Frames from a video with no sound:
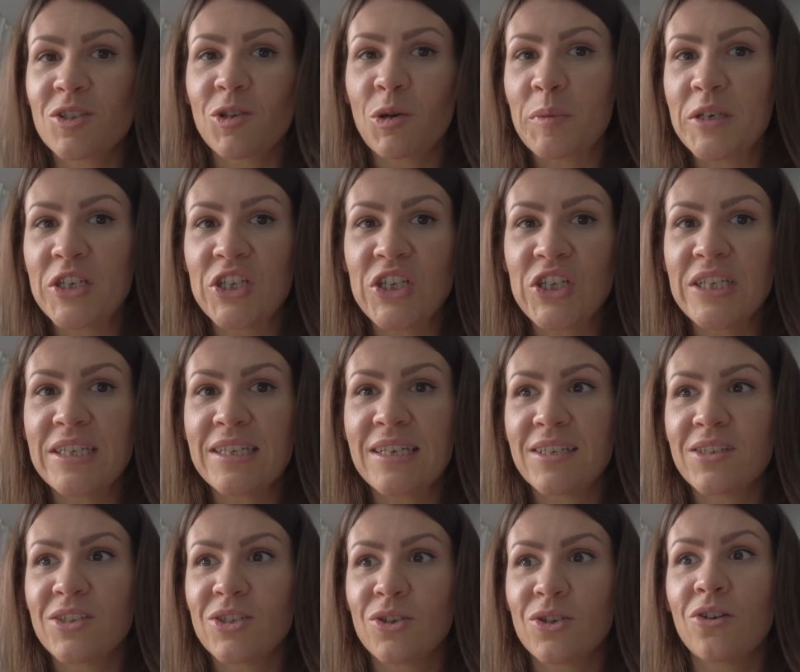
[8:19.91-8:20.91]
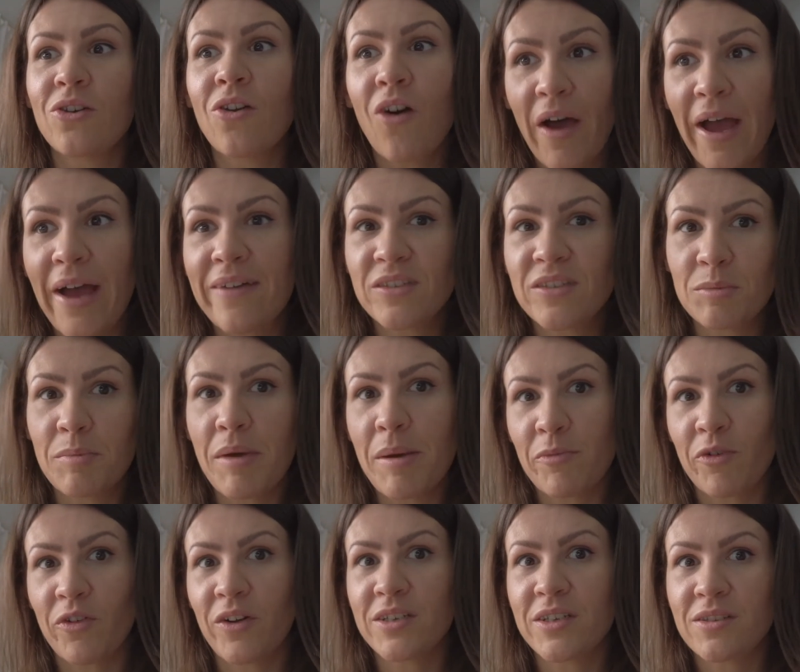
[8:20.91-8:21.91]
so much easier to not have to
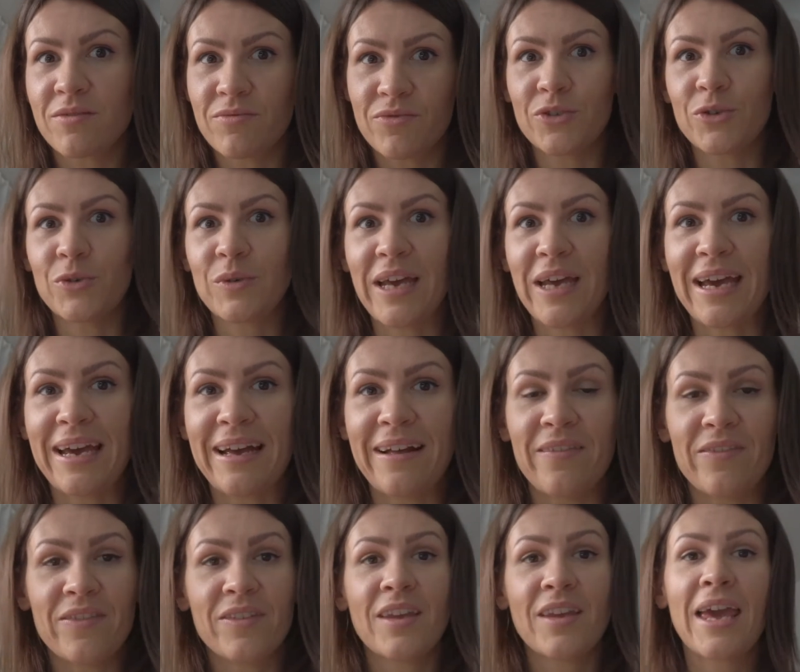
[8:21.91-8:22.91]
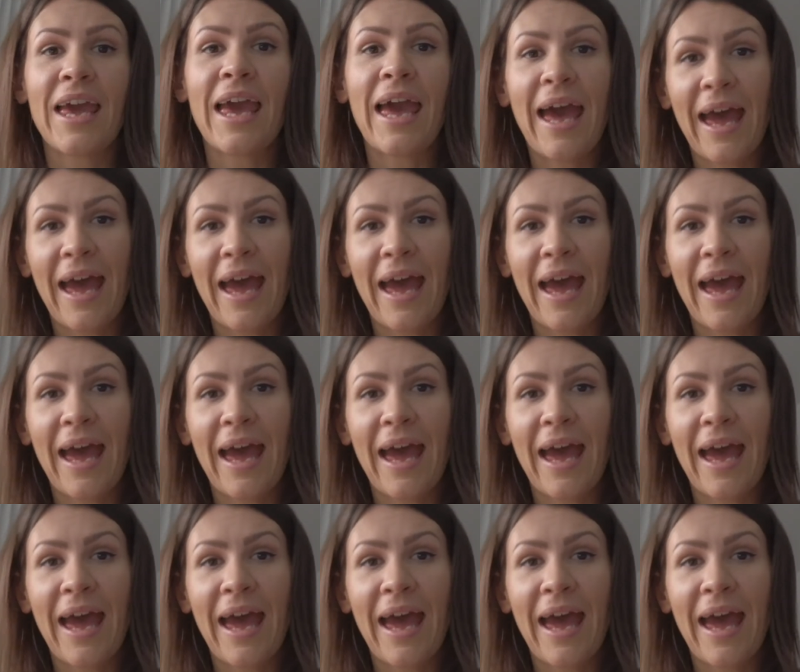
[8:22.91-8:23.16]
memorize the route and